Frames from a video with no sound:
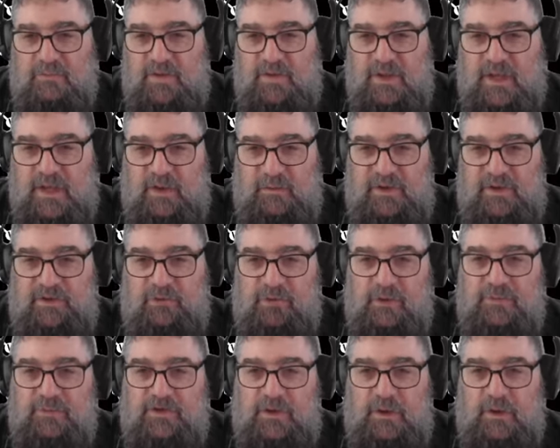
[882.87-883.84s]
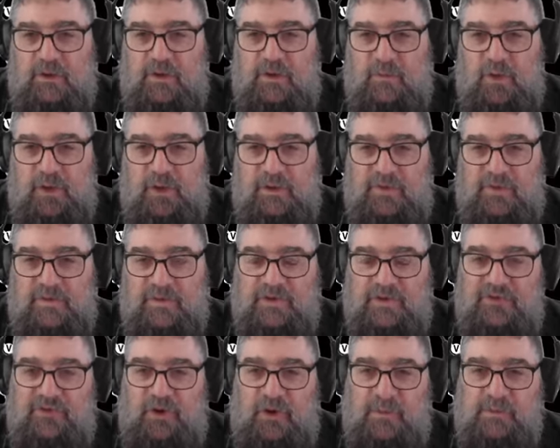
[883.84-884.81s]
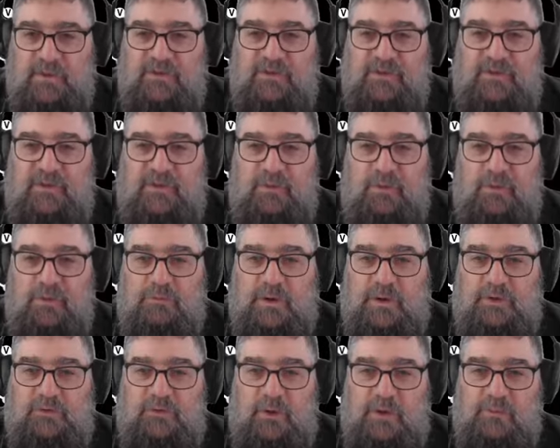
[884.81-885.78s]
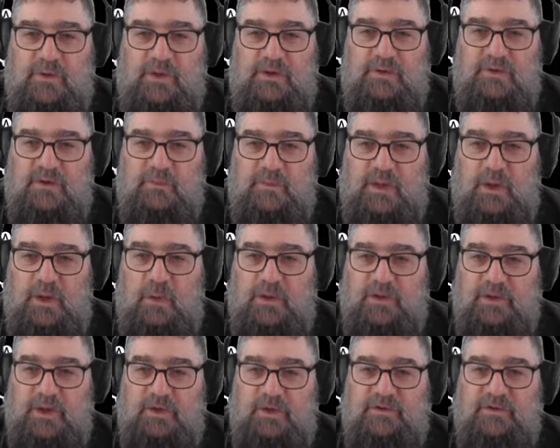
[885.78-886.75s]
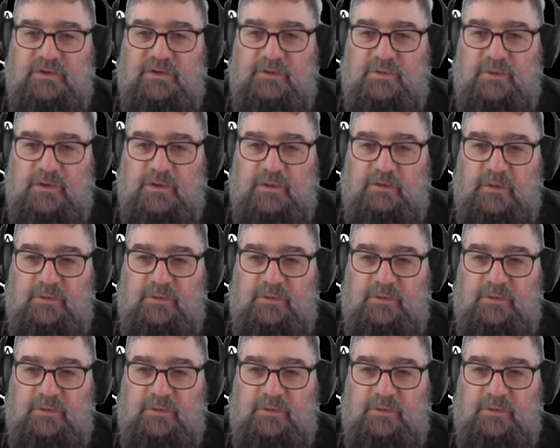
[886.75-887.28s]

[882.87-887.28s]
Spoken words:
the LMS Crimson locomotive at this time doesn't support rail driver. The black one does, the